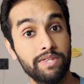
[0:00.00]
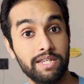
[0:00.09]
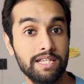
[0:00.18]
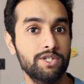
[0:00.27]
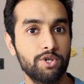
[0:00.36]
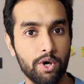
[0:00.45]

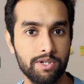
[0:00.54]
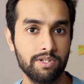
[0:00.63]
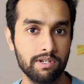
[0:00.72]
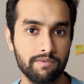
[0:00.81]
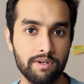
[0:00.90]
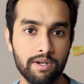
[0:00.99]
Discord
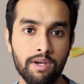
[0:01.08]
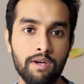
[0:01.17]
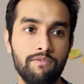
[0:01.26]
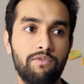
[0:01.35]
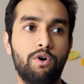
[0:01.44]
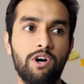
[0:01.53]
server
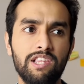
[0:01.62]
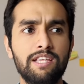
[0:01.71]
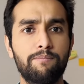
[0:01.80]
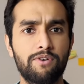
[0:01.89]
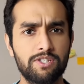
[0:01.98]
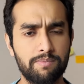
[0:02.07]
for all the
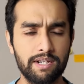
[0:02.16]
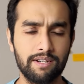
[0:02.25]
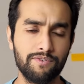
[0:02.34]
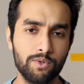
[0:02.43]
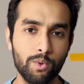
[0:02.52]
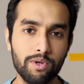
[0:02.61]

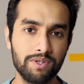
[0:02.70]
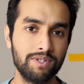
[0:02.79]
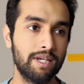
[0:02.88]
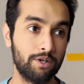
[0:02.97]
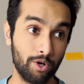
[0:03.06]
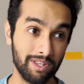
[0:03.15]
prospective students
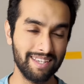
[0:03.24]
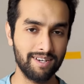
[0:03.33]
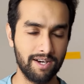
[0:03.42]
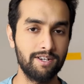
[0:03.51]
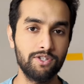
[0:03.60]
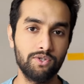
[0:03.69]
and all the
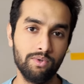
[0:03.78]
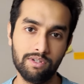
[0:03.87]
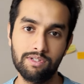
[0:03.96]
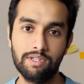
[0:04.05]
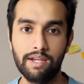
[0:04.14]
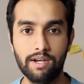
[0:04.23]
current
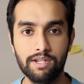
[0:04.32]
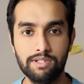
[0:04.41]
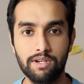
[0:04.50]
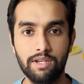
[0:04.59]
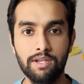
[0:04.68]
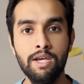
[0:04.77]
students that are
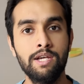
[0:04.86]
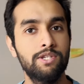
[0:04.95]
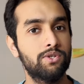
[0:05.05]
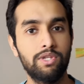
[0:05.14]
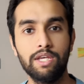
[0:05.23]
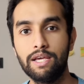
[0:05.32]
studying,
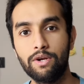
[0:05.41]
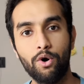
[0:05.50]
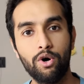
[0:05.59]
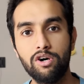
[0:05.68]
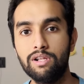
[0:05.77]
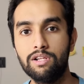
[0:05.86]
so they can
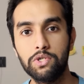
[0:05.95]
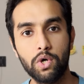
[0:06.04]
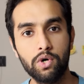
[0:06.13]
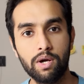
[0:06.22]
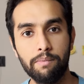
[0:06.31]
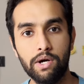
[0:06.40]
all
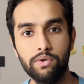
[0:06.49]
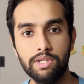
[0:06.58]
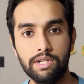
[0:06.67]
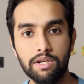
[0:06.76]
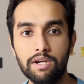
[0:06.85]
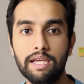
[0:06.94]
talk about the
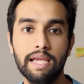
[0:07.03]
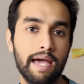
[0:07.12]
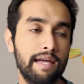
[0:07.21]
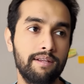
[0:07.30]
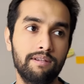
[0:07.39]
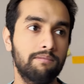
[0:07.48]
degree
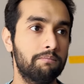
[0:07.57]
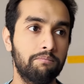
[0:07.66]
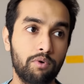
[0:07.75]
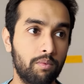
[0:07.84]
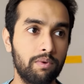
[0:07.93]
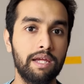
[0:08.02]
and
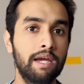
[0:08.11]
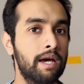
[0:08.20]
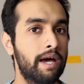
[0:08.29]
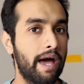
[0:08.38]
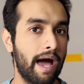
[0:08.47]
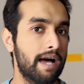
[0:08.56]
probably
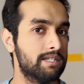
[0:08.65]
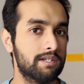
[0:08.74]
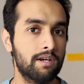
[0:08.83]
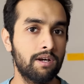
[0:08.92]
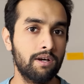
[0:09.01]
ask